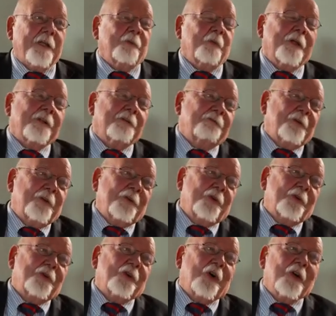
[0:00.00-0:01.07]
wonderful new
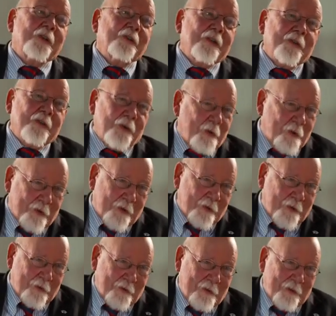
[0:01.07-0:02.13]
toys and tools.
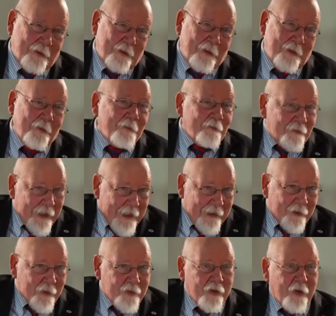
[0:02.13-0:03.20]
Thank you
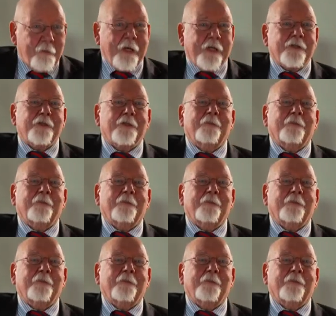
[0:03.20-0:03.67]
so much.